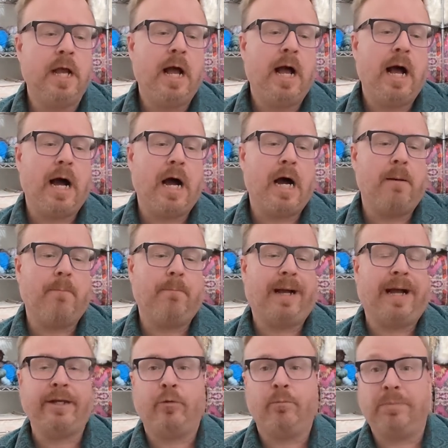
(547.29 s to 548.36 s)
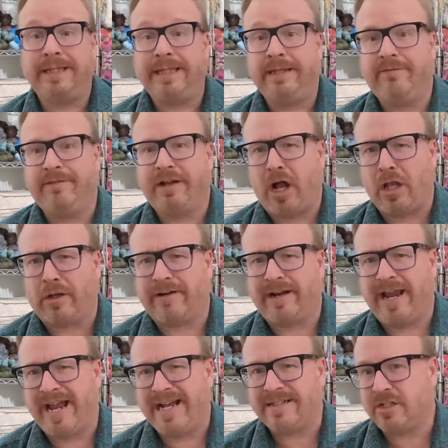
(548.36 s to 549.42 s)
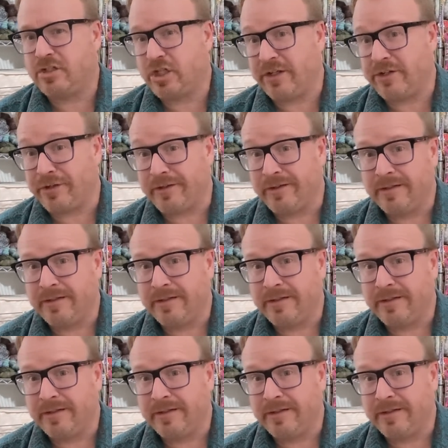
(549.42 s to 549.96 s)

I don't believe color has a gender.